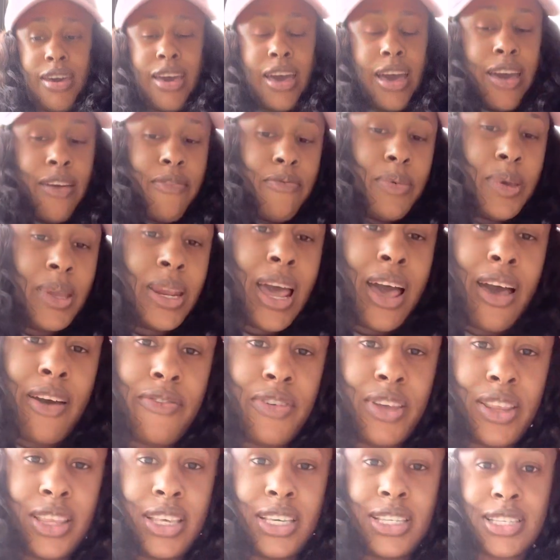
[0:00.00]
I've been
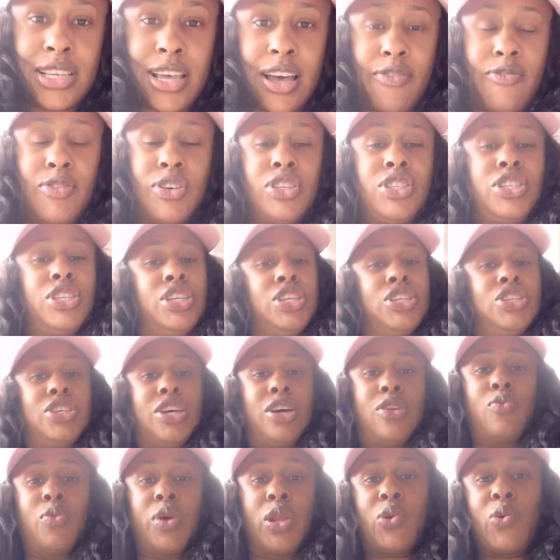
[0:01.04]
having this
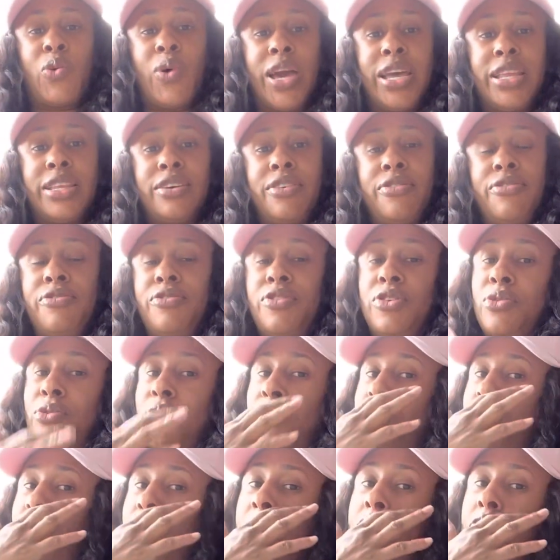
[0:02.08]
conversation with quite a
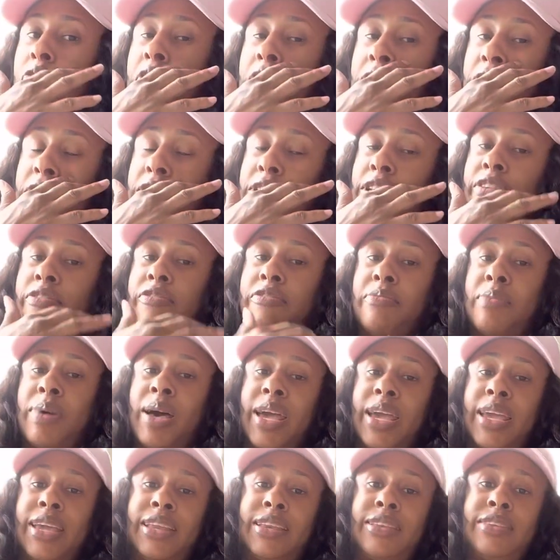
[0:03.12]
few friends of
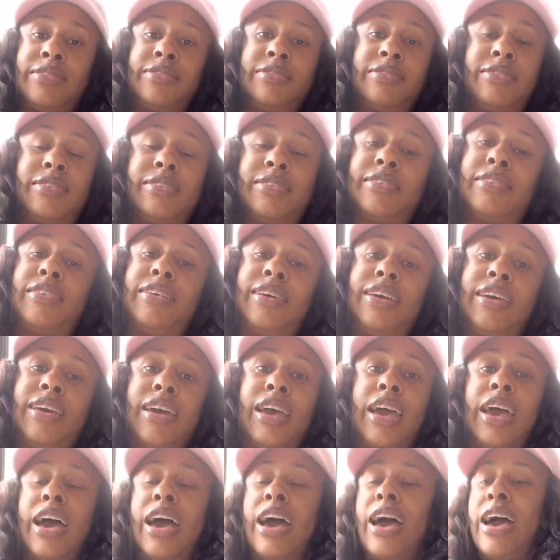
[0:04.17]
mine.
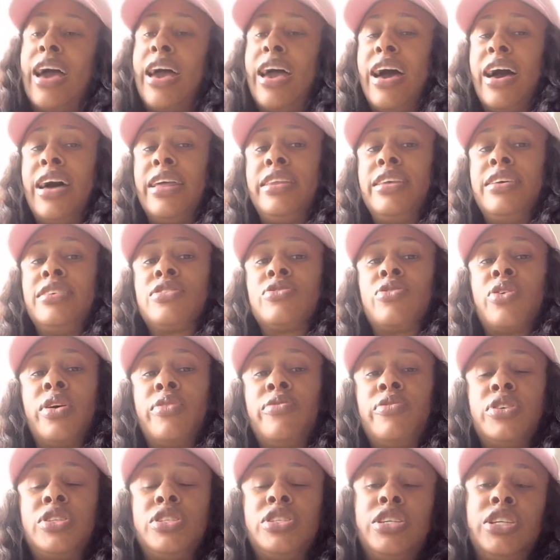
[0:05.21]
I had this
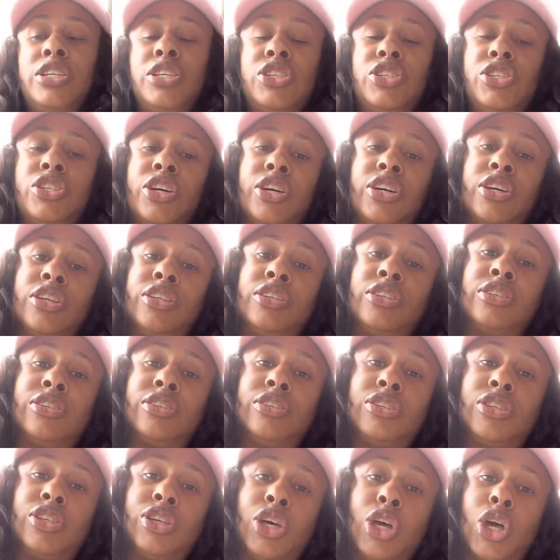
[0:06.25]

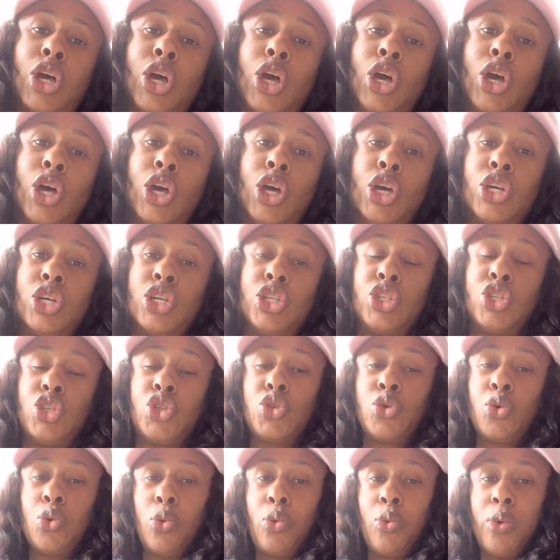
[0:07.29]
conversation
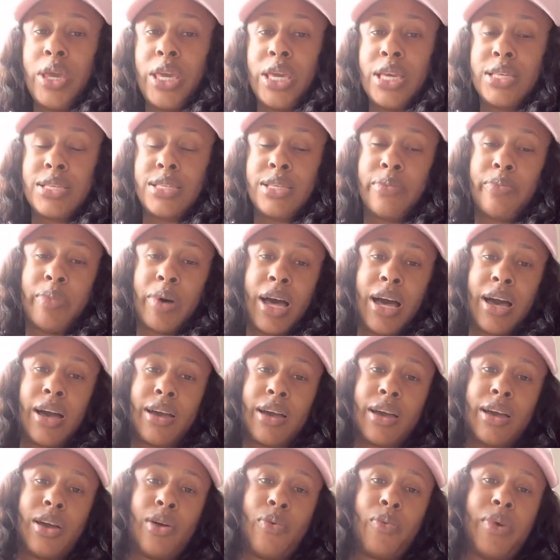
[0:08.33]
2 weeks
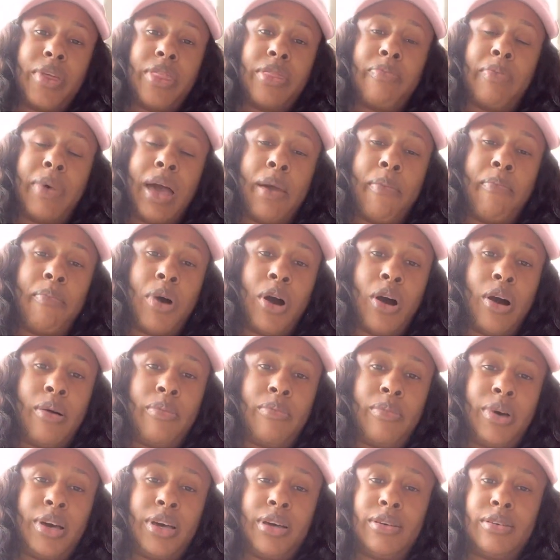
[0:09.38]
back with my
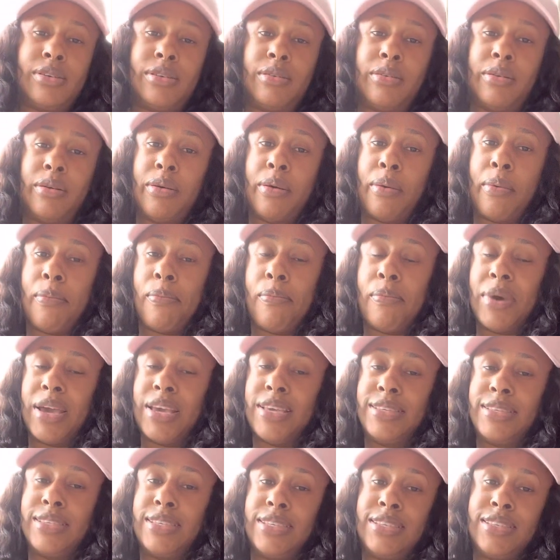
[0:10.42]
mom, my
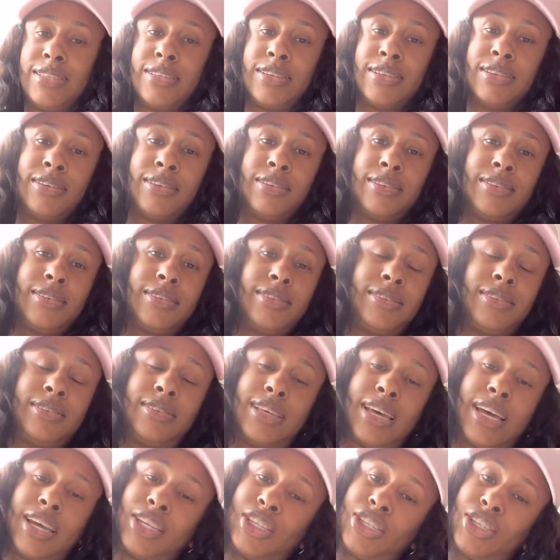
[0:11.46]
sister,
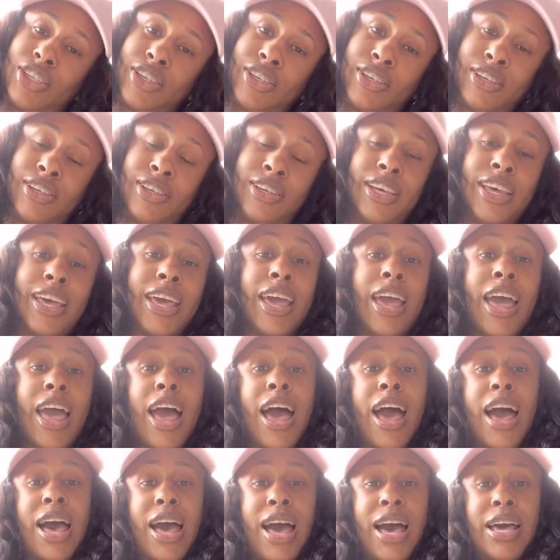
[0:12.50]

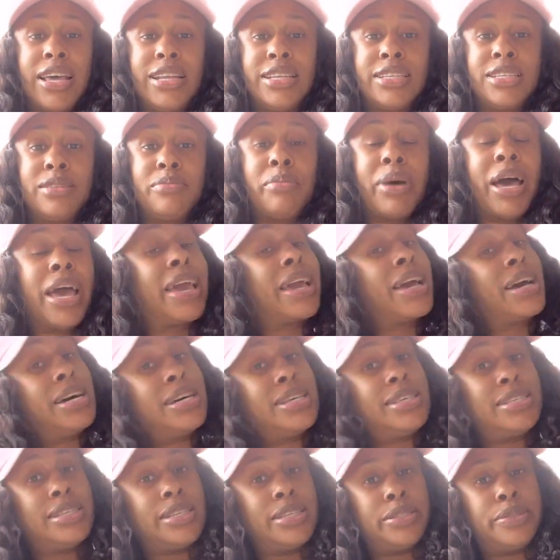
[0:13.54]
Tasha, and my
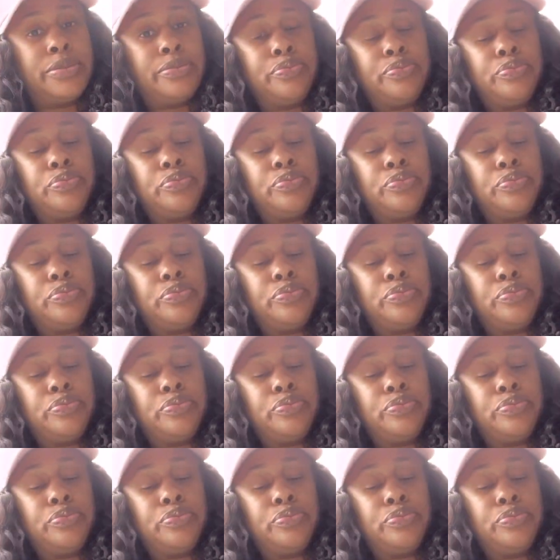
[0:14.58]
cousin.